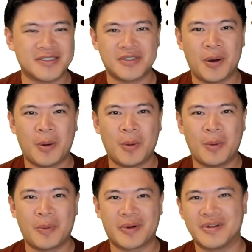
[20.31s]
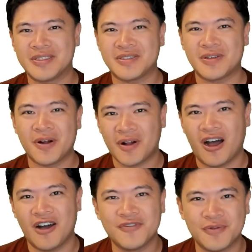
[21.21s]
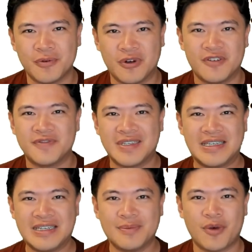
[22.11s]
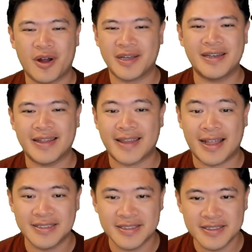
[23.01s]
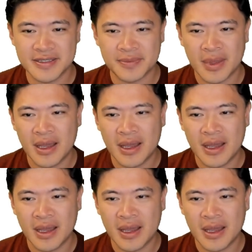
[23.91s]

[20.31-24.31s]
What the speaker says: So we're gonna start off with the market analysis.